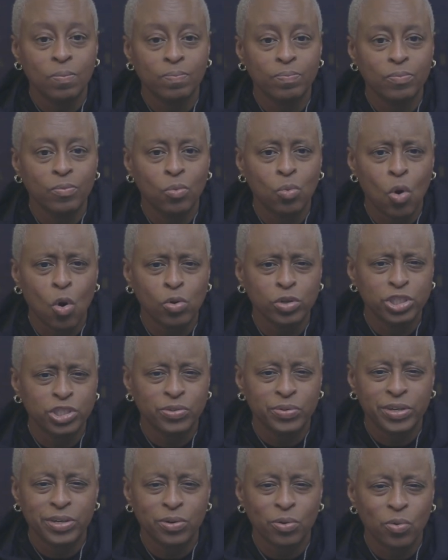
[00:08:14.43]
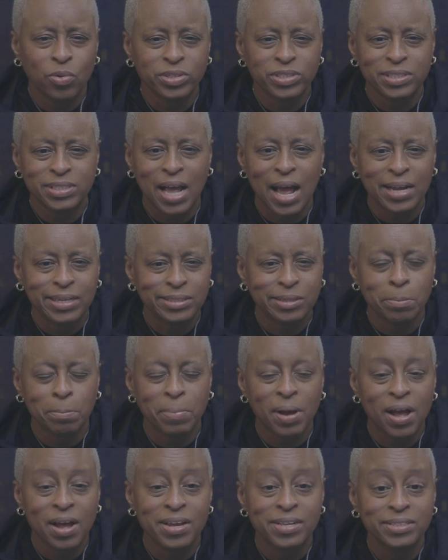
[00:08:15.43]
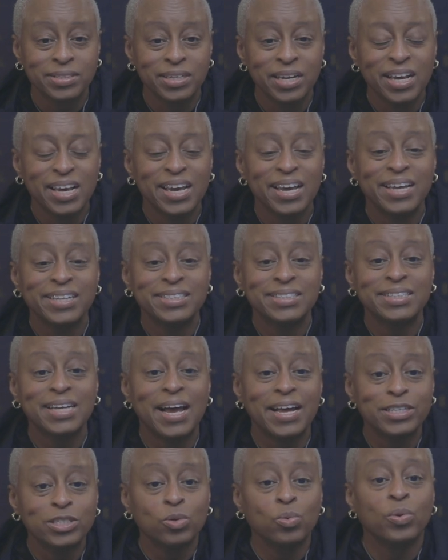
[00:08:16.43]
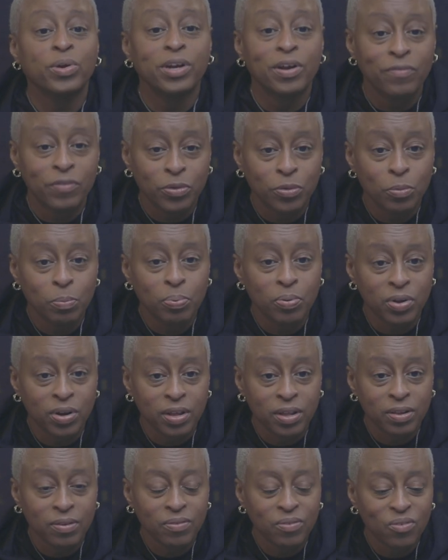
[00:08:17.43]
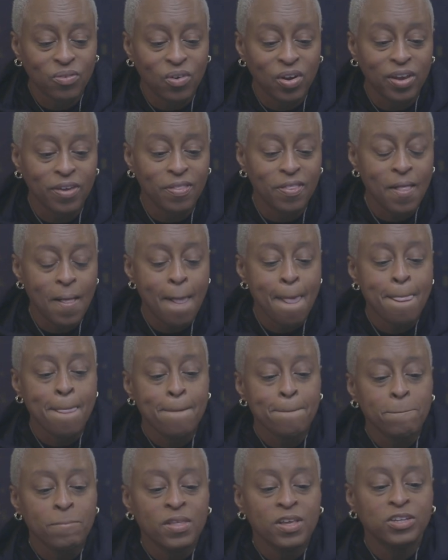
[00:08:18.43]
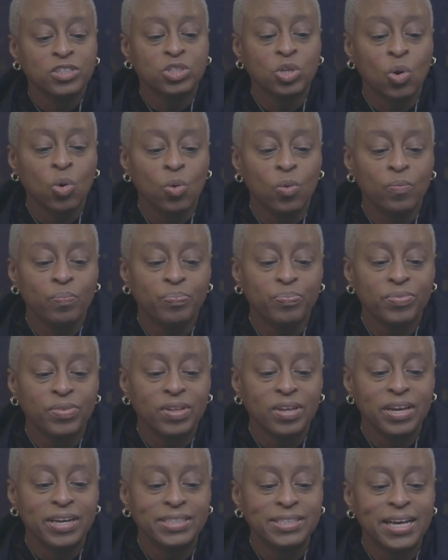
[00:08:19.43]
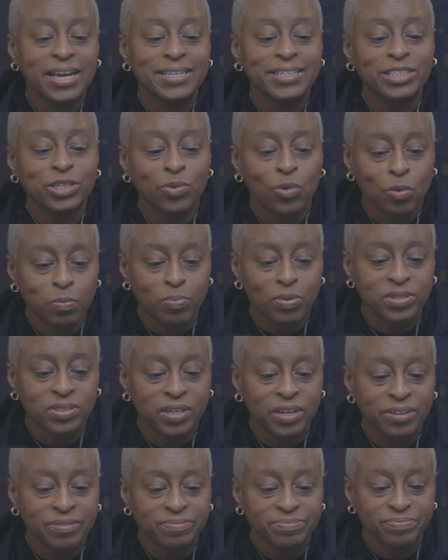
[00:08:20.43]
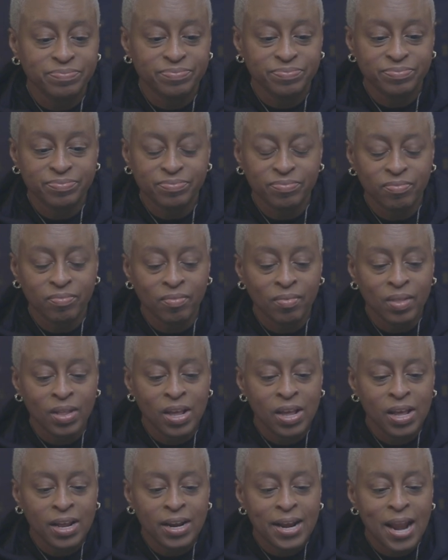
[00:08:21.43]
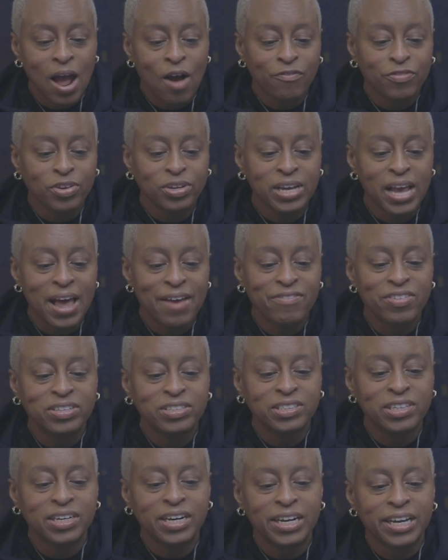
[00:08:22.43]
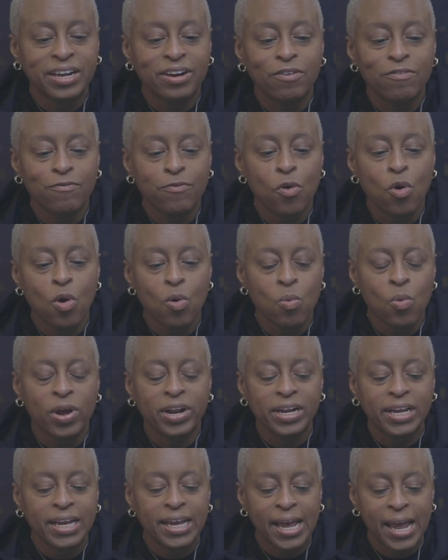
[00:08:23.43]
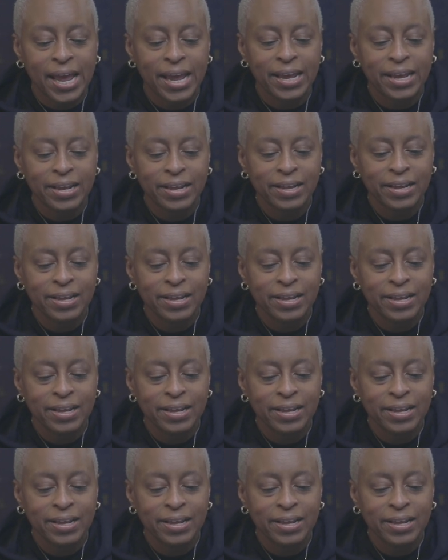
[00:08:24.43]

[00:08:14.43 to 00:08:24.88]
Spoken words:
Wall Street or stocks and bonds. It's tied to whatever you put, right? So it's at 0%. Now, if you have it sitting in a 401k,